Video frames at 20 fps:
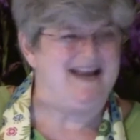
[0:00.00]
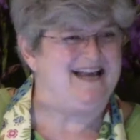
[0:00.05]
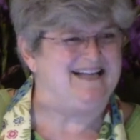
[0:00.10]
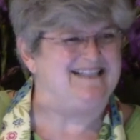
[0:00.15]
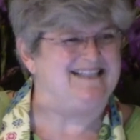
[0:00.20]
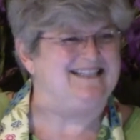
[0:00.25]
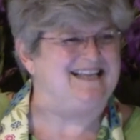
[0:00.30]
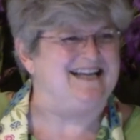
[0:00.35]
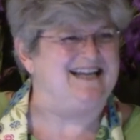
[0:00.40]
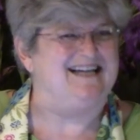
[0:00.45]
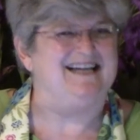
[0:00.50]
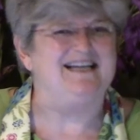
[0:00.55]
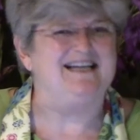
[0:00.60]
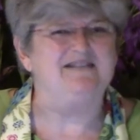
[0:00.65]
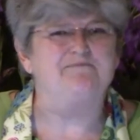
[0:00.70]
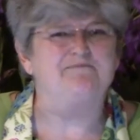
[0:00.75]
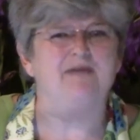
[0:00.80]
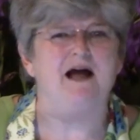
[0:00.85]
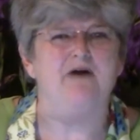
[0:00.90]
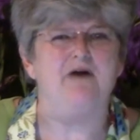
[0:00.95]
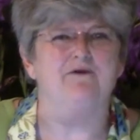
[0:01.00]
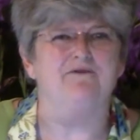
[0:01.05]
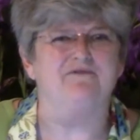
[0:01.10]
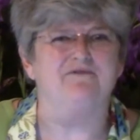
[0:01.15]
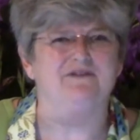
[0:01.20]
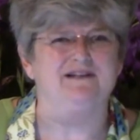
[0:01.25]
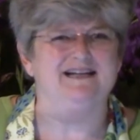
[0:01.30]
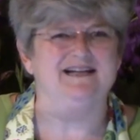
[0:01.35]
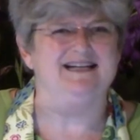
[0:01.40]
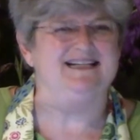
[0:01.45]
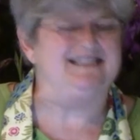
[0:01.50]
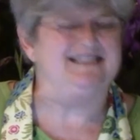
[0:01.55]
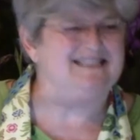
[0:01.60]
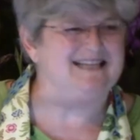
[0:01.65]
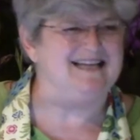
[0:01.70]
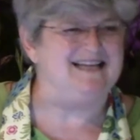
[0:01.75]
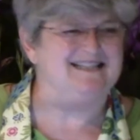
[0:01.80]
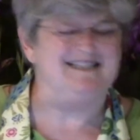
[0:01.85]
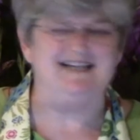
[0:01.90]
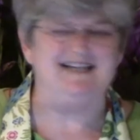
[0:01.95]
it is powerful, and
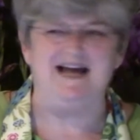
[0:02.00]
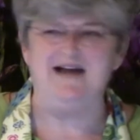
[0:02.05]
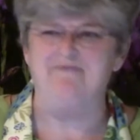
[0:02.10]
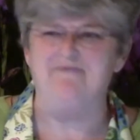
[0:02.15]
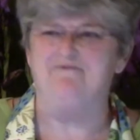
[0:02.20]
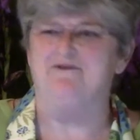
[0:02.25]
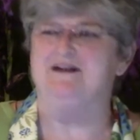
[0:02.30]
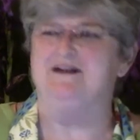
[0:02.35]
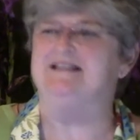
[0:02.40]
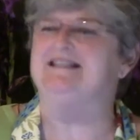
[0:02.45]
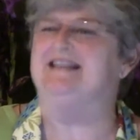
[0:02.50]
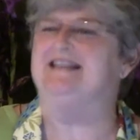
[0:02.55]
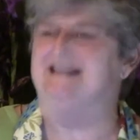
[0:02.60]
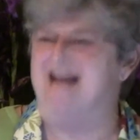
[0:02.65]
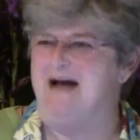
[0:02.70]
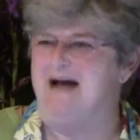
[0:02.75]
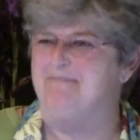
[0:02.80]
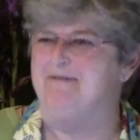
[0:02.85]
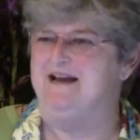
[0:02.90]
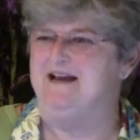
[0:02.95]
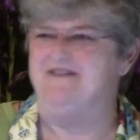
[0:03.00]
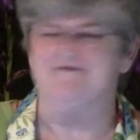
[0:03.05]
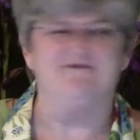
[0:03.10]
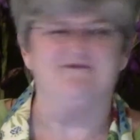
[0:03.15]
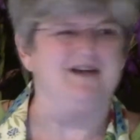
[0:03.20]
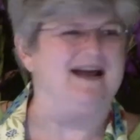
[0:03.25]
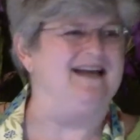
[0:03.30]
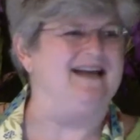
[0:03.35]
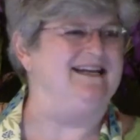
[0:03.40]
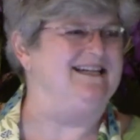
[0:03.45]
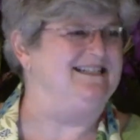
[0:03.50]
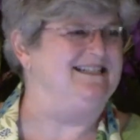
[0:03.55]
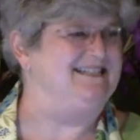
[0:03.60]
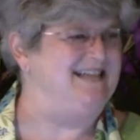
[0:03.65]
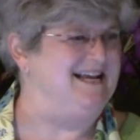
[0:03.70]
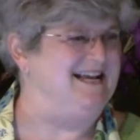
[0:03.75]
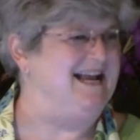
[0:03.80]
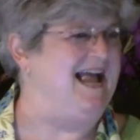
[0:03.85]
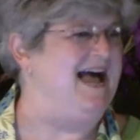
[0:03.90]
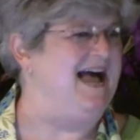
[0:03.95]
it's time for us to not be afraid to
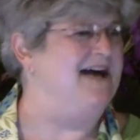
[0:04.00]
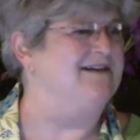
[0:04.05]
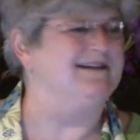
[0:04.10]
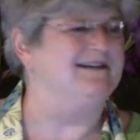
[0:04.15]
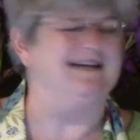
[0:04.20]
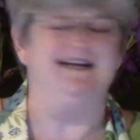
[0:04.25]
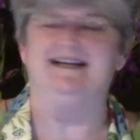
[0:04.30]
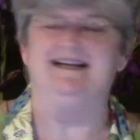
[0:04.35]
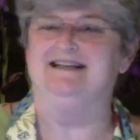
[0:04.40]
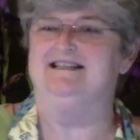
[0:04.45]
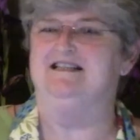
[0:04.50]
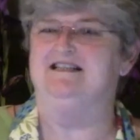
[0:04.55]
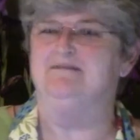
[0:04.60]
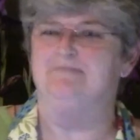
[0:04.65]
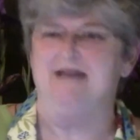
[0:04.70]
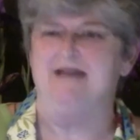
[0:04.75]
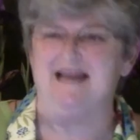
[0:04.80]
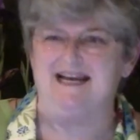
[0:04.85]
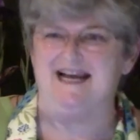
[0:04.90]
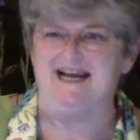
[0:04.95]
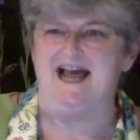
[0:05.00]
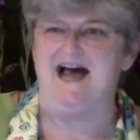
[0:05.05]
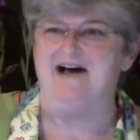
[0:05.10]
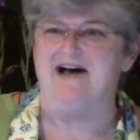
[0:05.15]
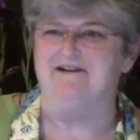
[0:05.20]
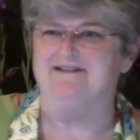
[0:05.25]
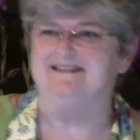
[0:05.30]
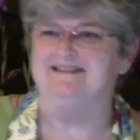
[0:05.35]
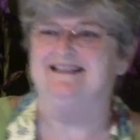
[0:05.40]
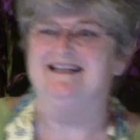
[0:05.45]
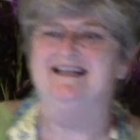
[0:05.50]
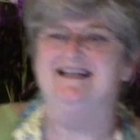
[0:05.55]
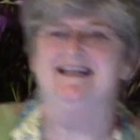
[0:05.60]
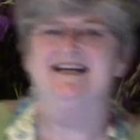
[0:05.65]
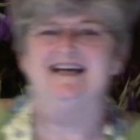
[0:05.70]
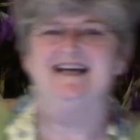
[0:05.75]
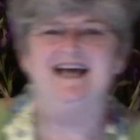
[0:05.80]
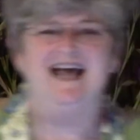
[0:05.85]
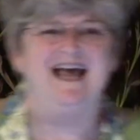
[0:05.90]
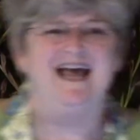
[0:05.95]
sing out and speak out,
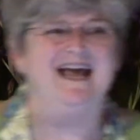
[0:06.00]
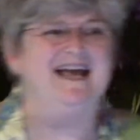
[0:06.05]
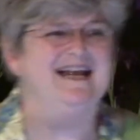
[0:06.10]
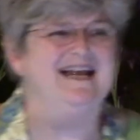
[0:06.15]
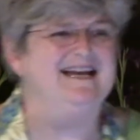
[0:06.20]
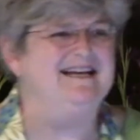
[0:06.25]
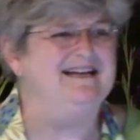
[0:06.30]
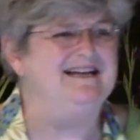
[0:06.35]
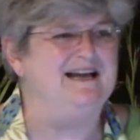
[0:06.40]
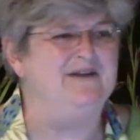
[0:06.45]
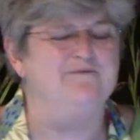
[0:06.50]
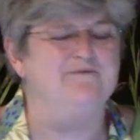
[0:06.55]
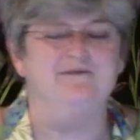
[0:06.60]
and